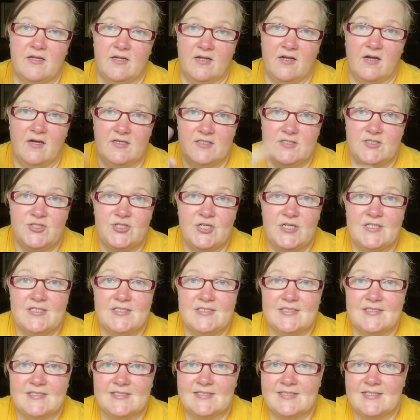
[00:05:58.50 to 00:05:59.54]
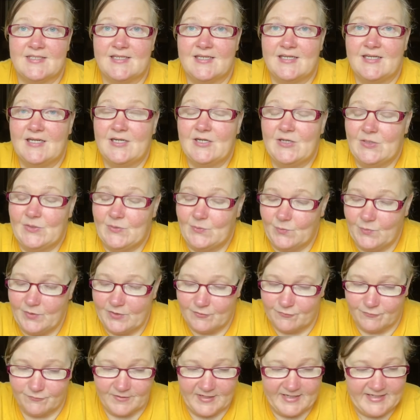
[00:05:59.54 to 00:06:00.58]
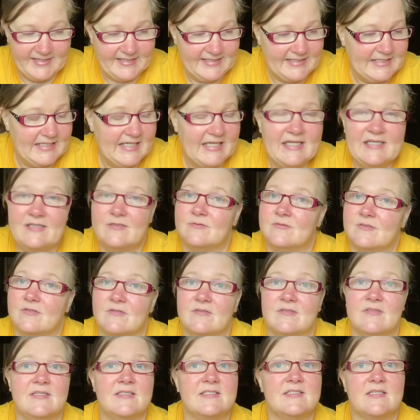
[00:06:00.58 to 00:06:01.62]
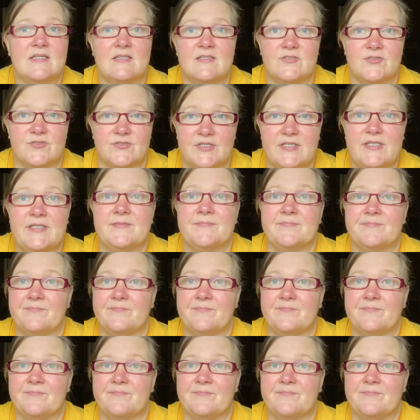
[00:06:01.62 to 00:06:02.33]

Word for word: God's justice will rain down on this country.